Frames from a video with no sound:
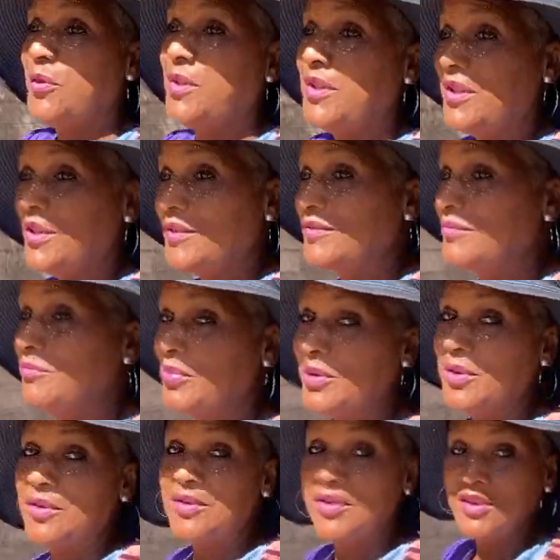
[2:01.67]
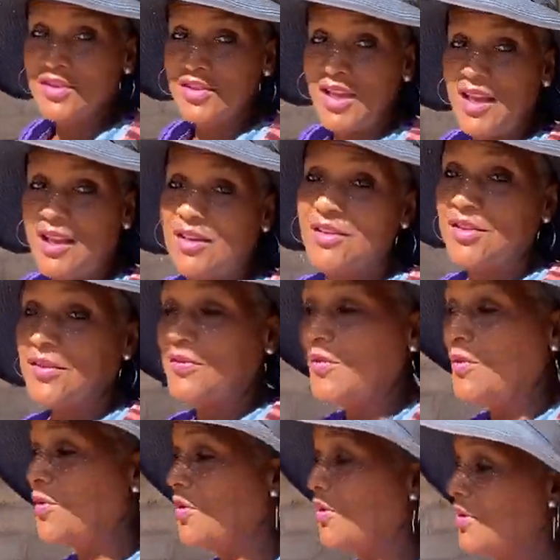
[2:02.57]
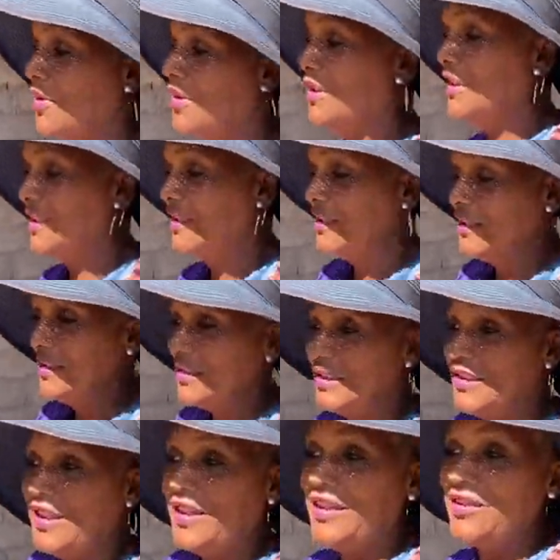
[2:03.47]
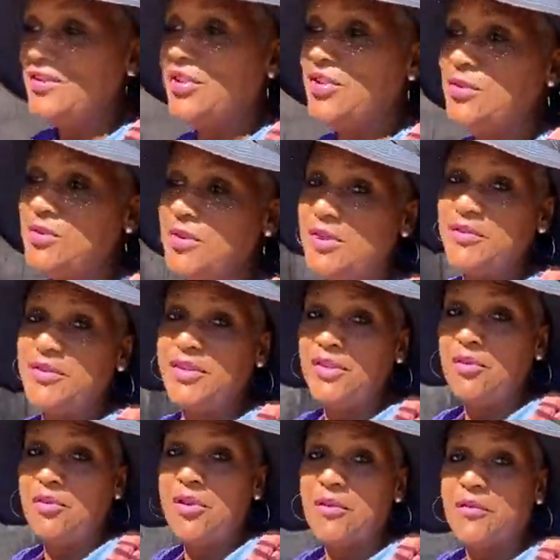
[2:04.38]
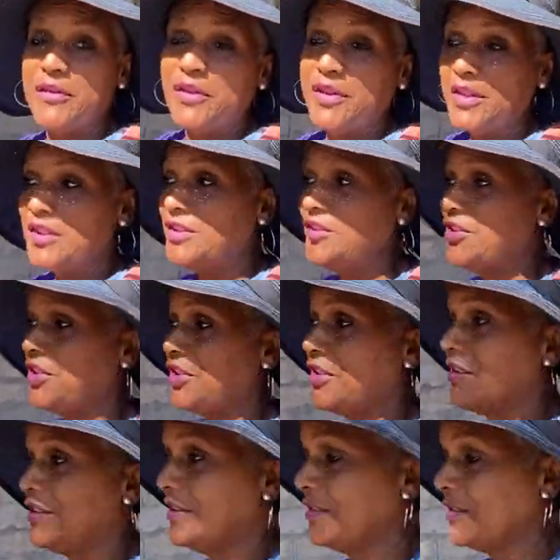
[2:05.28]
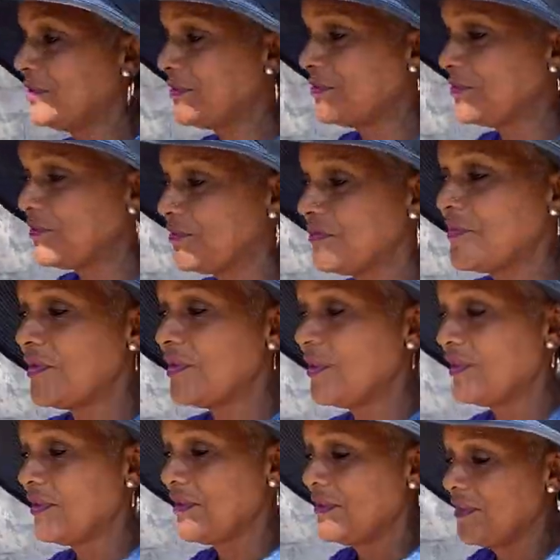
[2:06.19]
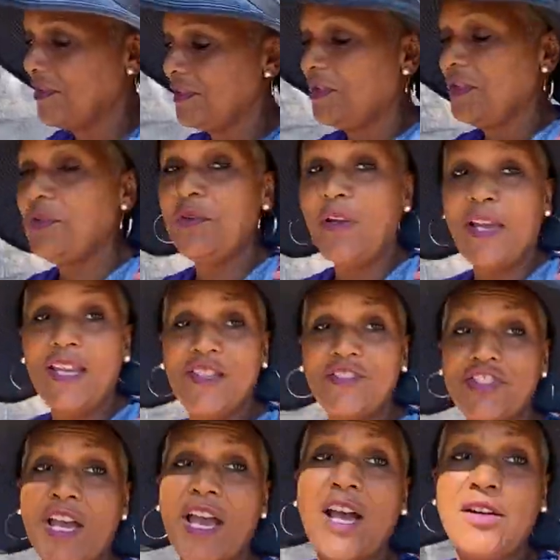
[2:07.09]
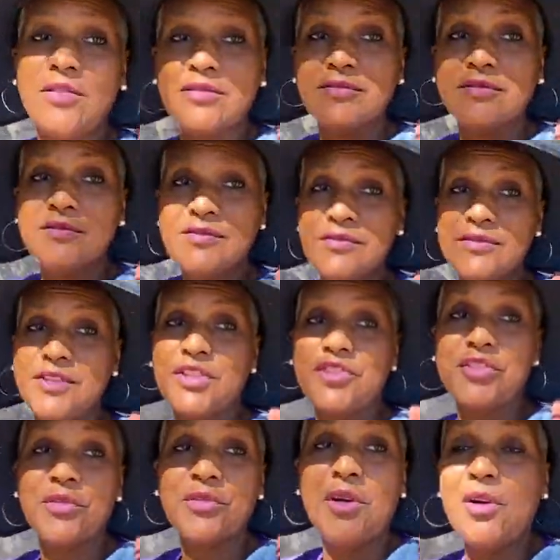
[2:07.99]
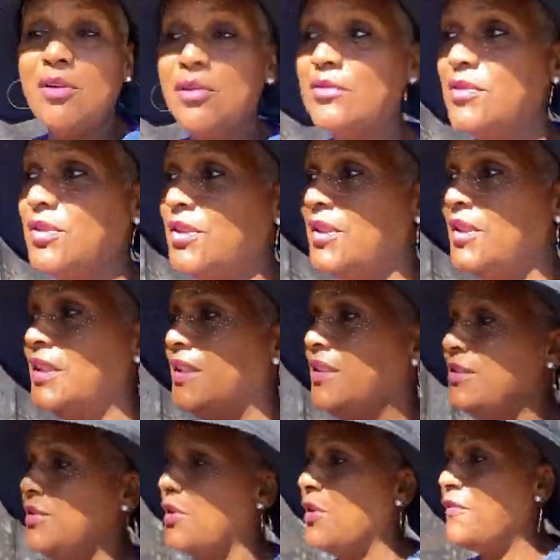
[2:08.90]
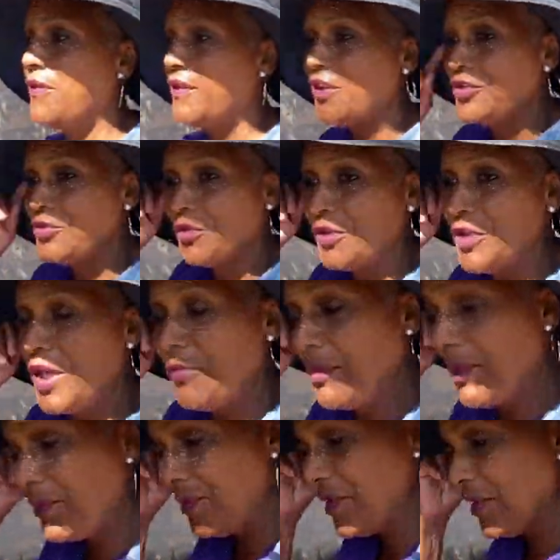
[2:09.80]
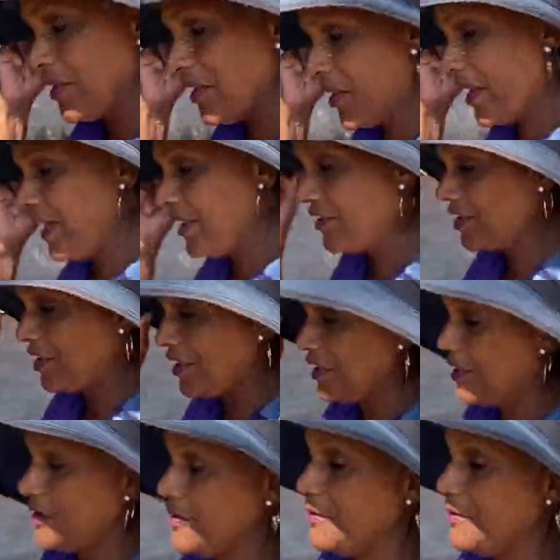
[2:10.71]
we can build this house for kids who live in the orphanage, who age out. They're too old. The orphanage will keep them until they're